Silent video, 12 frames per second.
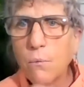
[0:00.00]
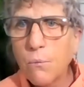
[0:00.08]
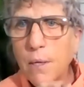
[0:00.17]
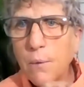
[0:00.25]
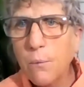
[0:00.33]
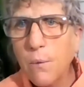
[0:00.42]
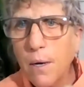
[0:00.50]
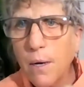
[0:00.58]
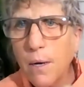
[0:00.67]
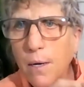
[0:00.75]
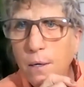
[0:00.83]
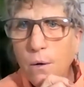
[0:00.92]
We
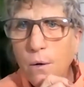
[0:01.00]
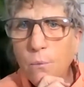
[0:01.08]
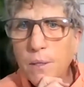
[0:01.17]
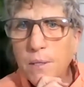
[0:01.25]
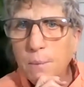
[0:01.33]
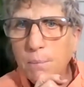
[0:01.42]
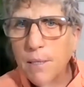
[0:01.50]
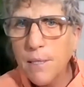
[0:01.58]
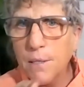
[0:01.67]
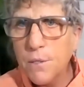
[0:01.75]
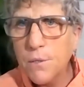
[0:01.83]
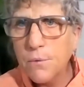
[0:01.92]
want to know what the
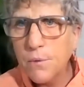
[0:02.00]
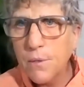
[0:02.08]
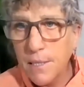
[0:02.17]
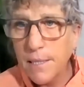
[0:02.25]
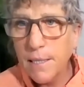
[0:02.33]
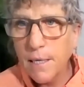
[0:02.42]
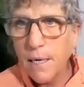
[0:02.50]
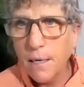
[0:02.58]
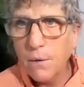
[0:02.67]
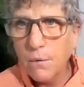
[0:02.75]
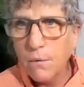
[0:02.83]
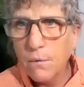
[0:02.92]
plant's doing
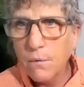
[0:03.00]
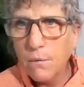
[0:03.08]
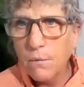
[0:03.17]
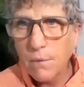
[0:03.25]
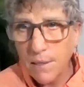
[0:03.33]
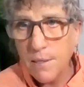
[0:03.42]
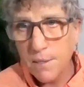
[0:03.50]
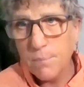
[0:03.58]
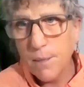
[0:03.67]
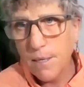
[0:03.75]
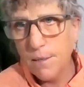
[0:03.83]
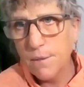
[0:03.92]
today, right
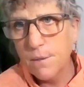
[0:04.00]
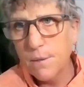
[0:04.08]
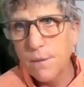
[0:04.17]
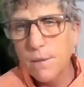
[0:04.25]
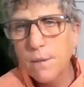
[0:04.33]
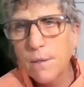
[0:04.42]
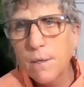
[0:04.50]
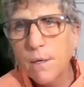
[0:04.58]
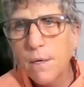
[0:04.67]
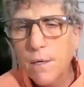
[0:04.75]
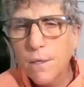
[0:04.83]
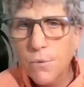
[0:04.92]
this minute.
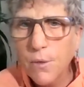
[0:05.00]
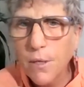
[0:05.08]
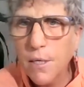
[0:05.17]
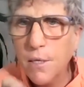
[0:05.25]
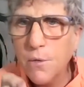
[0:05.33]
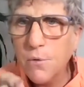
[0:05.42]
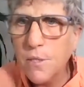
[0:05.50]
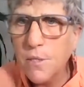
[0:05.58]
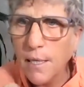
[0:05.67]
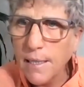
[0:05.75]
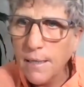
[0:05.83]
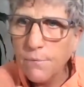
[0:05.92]
So we're going to use the
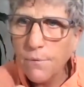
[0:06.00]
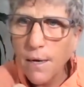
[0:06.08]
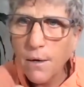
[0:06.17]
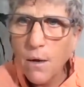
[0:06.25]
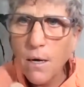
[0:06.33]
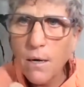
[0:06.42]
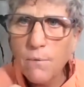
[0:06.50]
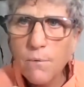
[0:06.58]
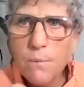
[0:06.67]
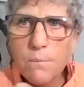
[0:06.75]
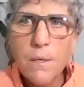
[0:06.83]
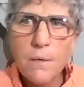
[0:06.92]
leaf on all of
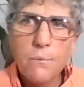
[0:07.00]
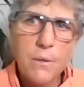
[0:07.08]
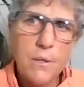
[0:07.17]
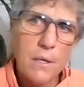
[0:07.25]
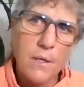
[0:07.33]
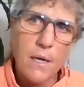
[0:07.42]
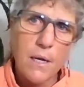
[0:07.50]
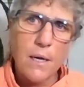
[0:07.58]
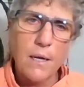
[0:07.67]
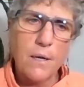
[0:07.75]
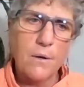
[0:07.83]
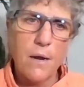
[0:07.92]
them. And when you look on
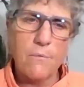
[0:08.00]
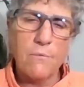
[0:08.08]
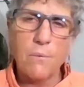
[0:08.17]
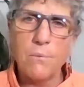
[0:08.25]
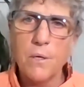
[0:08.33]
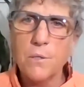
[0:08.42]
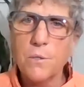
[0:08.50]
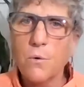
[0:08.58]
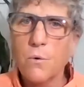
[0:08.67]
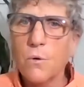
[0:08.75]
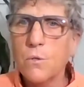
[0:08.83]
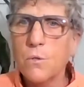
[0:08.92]
the internet for Brix
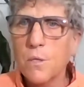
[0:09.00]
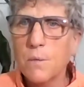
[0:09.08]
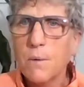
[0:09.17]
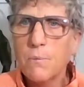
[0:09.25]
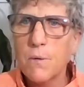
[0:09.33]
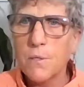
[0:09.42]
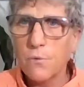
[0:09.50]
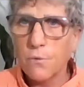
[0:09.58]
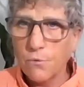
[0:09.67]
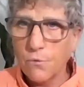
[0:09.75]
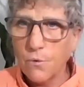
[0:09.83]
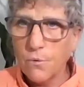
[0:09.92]
scores, there's going to be ones for
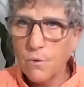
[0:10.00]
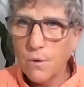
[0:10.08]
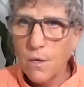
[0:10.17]
fruit